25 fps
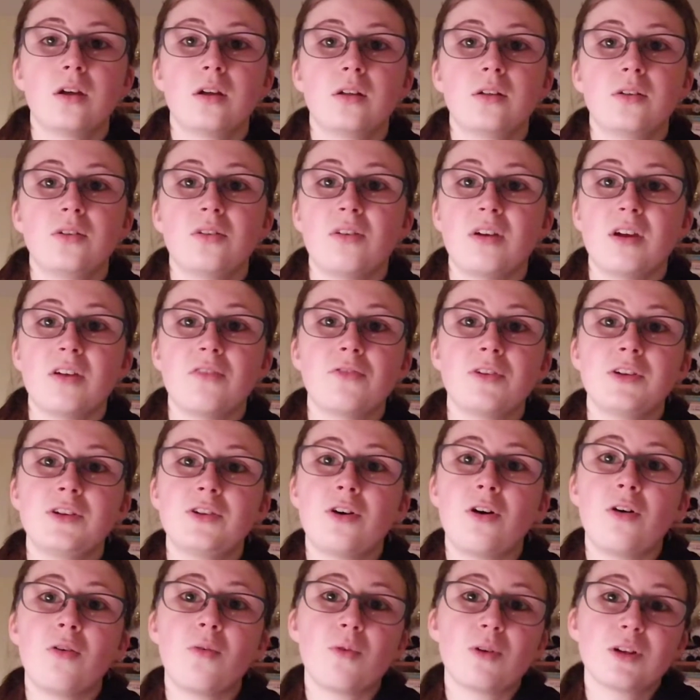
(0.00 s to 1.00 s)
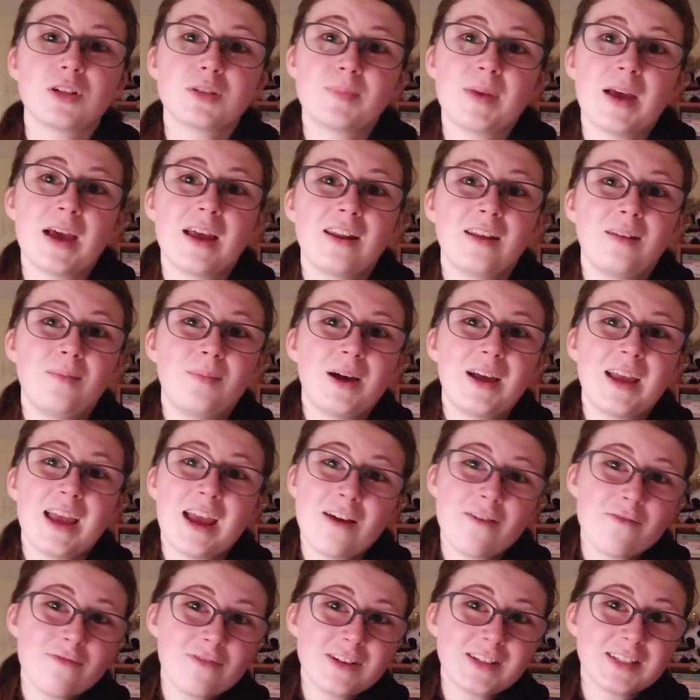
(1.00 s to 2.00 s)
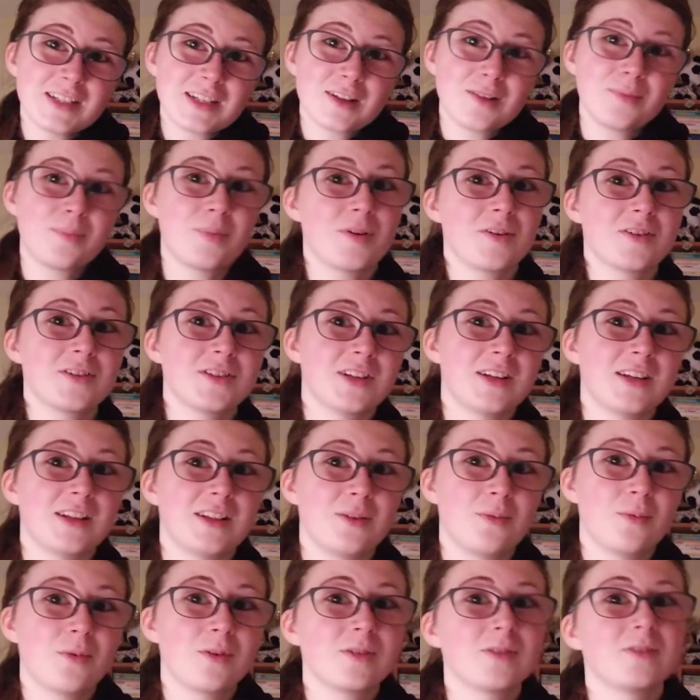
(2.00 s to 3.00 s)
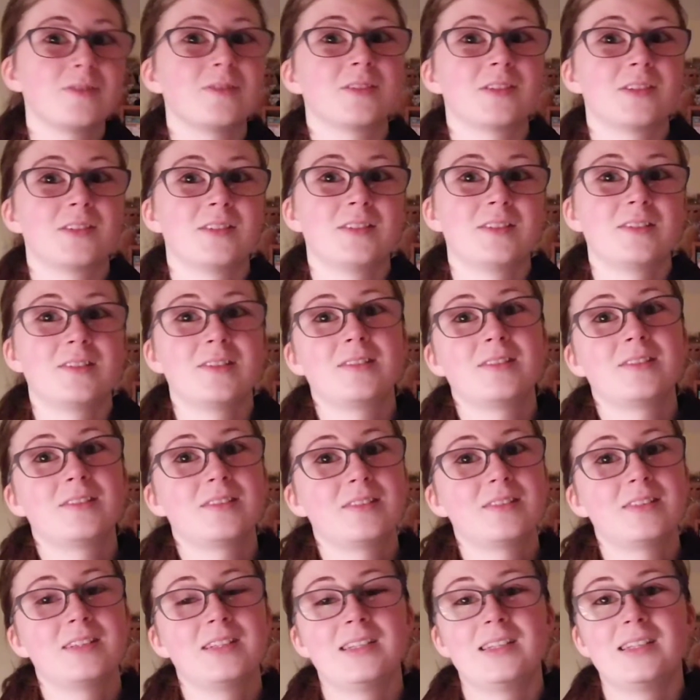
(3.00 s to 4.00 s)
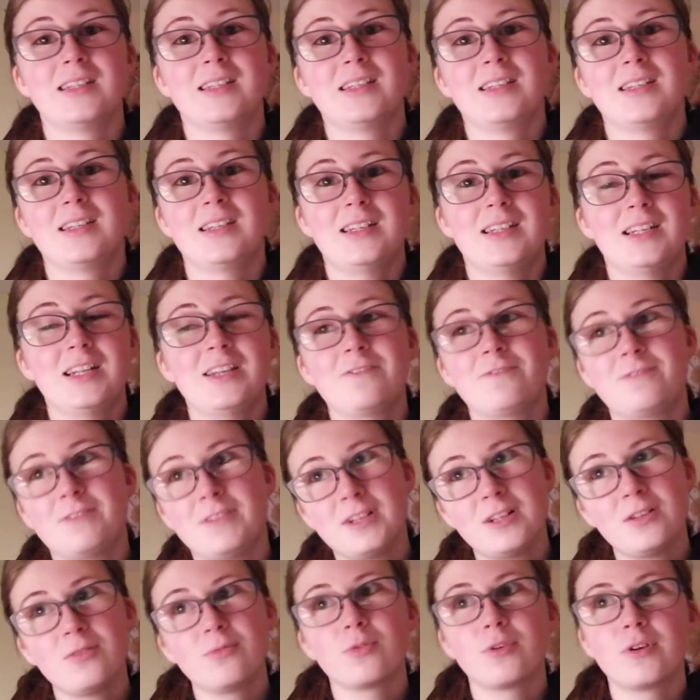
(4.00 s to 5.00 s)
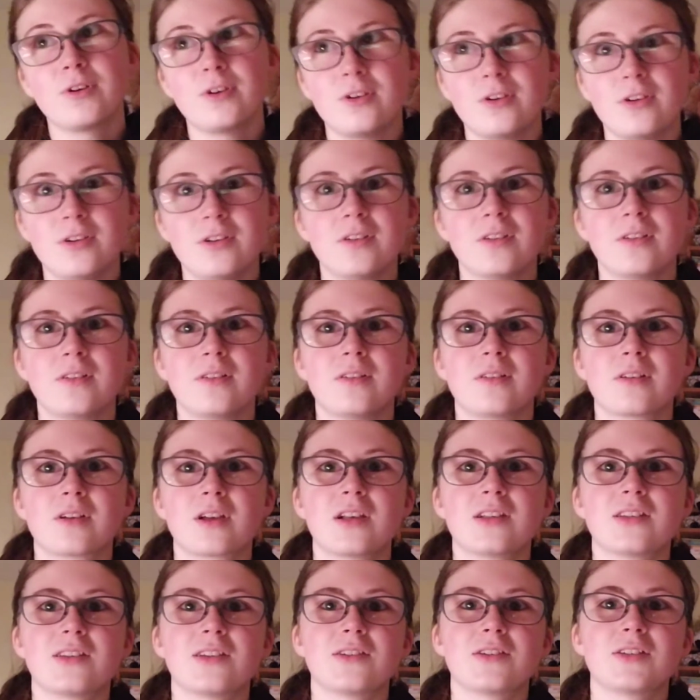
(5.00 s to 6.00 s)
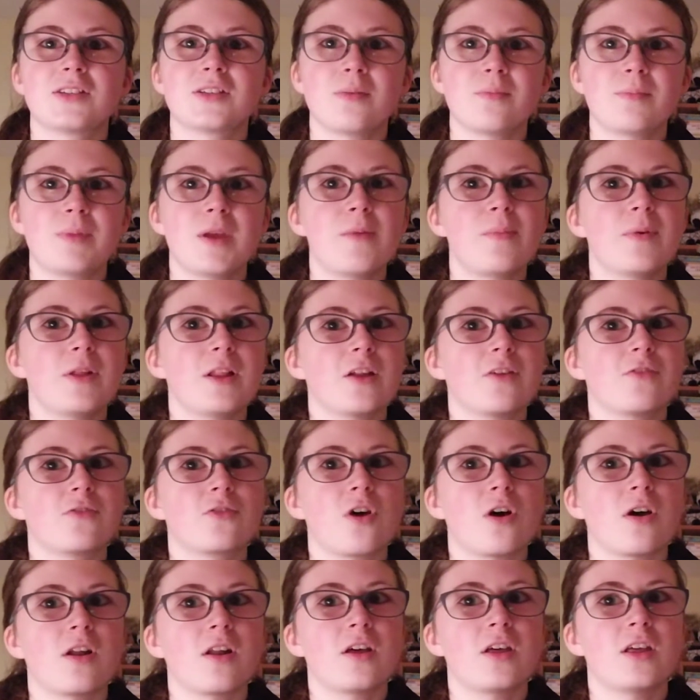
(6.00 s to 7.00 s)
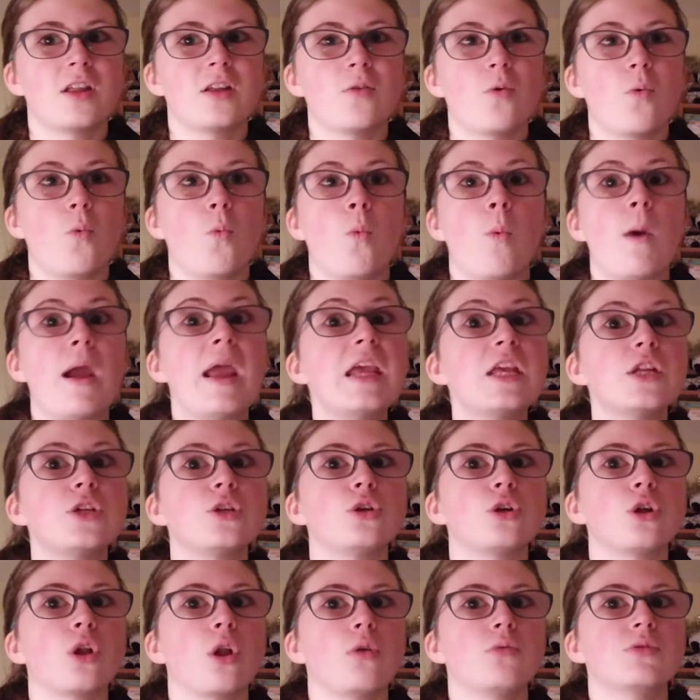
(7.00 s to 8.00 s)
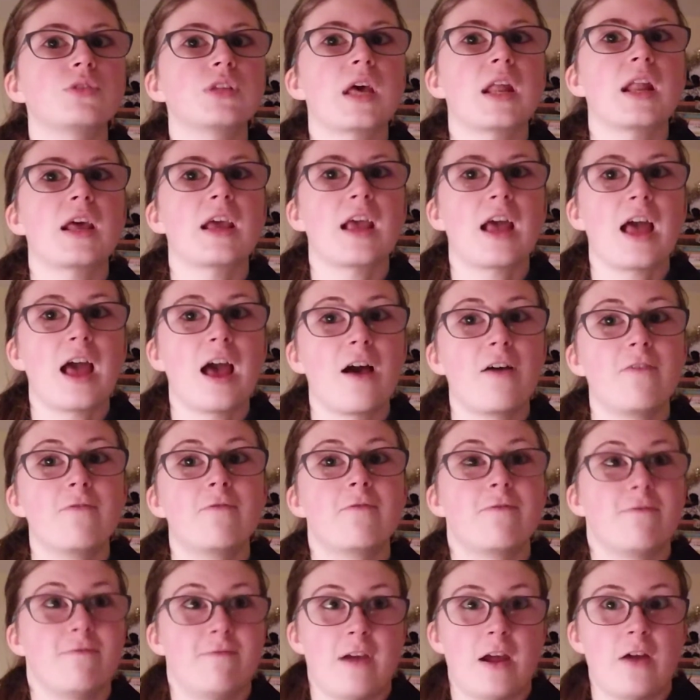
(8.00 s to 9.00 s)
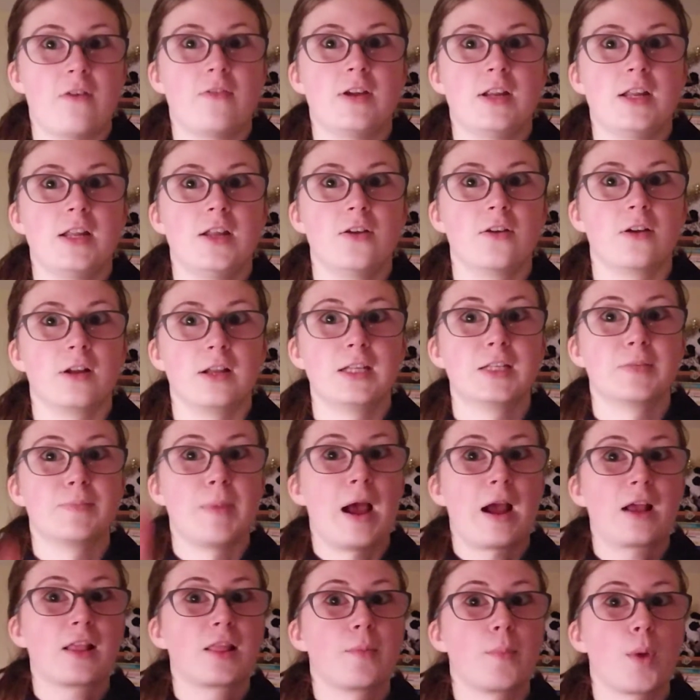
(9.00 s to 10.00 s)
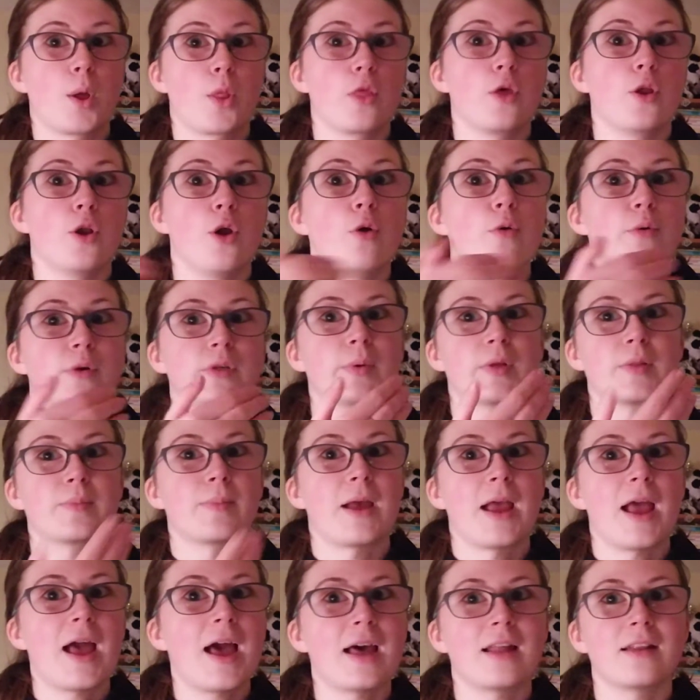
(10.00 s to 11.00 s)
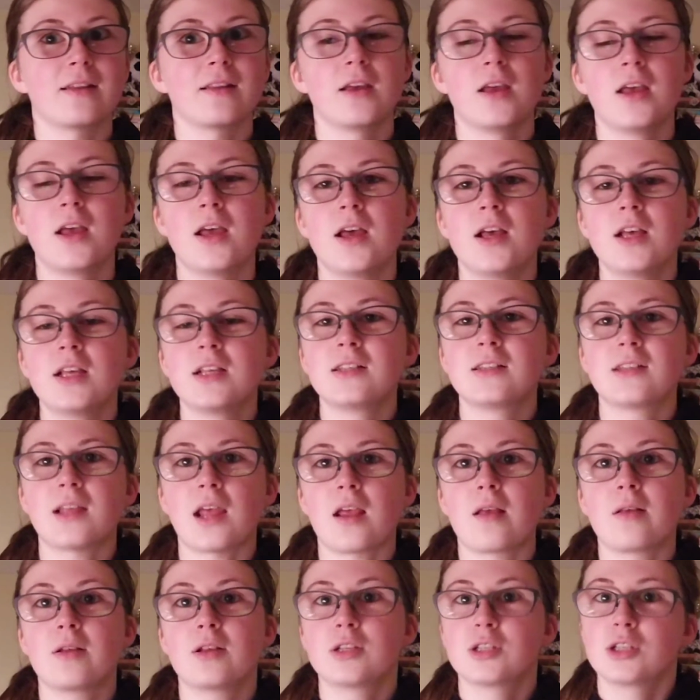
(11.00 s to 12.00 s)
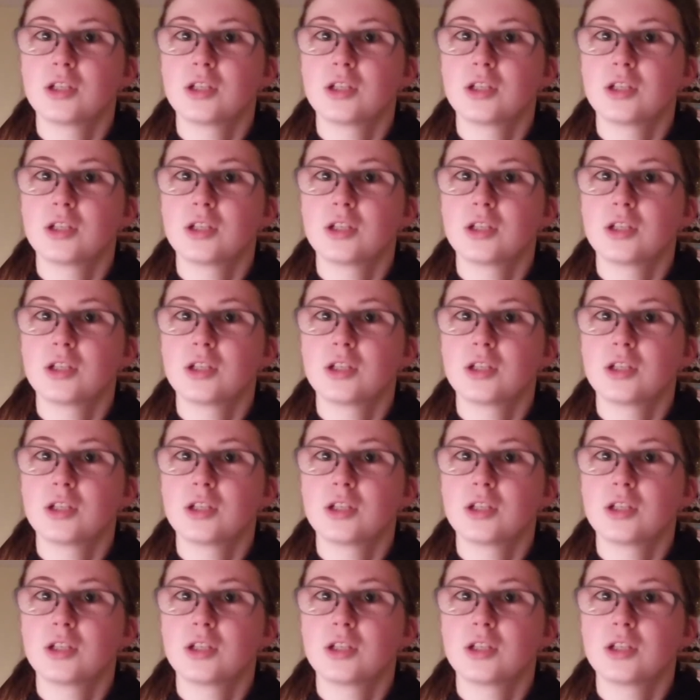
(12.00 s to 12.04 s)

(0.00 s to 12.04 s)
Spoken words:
not every dog wants petted by every single person in the world. I feel rude because there's some people that have got in way too close, and I have very nearly smacked them on the nose with my hand, saying,